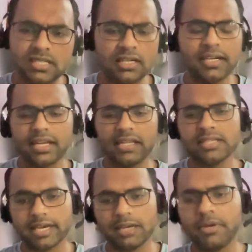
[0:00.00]
Certain
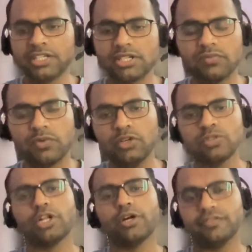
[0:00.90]
techniques, like I mentioned, we
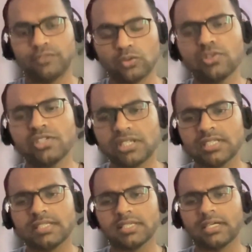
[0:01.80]
use a lot of
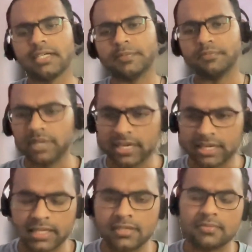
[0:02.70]
tools,
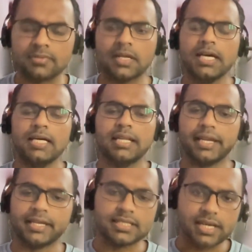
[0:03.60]
LinkedIn
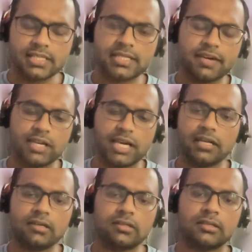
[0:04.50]
Sales
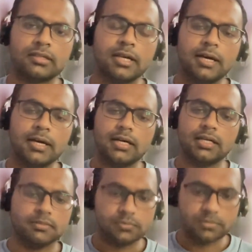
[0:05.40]
Navigator,
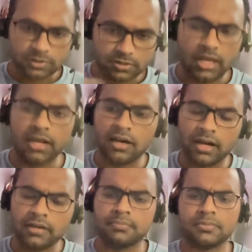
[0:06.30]
and
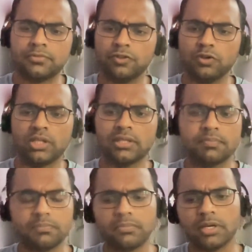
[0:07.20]
a few other
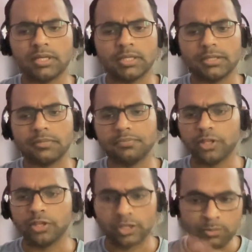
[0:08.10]

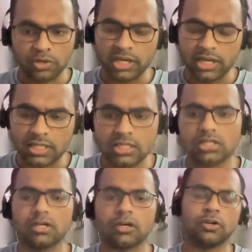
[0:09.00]

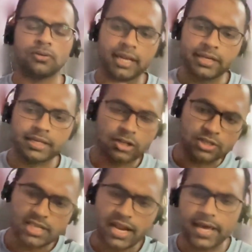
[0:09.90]
communities on LinkedIn, on
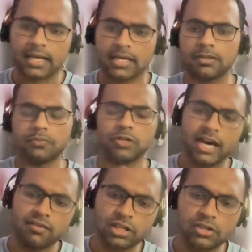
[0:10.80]
Slack. We
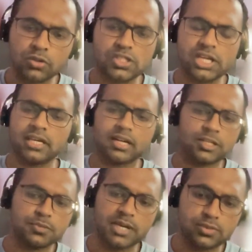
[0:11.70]
have other tools like
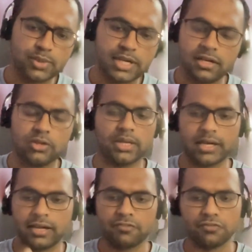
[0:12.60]
Crunchbase where you can
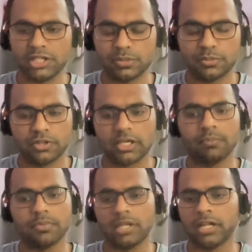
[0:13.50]
get information about the
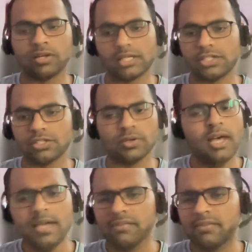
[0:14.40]
company and all that. So
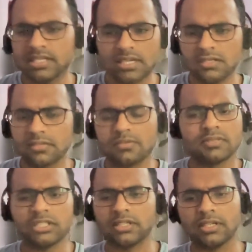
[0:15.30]
these are
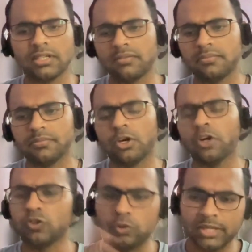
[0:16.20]
certain,
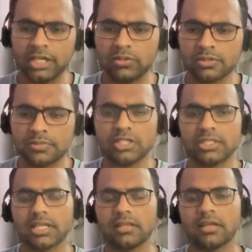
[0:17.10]
not too many tools, because
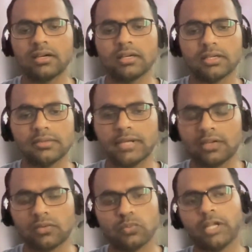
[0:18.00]
I think that
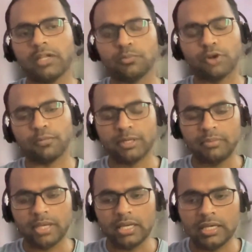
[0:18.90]
would probably
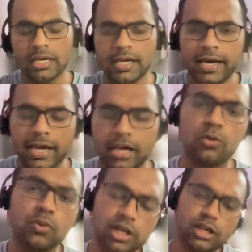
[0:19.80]
be an
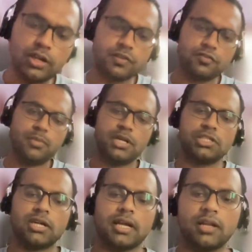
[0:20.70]
overkill of
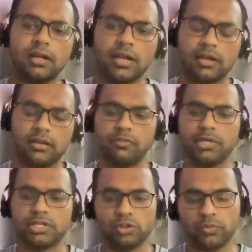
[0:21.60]
information and
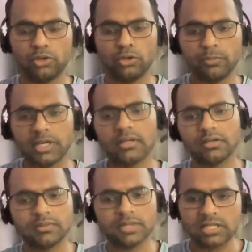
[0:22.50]
information overload, but
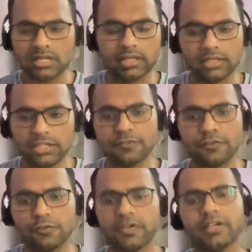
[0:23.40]
just like these 4
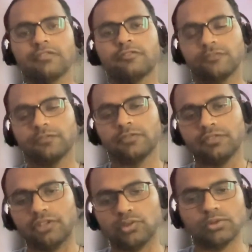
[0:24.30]
or 5
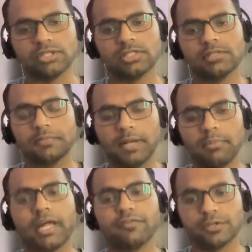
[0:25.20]
different tools and
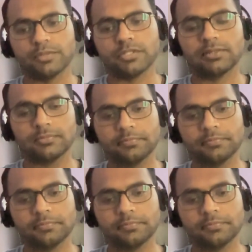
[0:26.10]
platforms.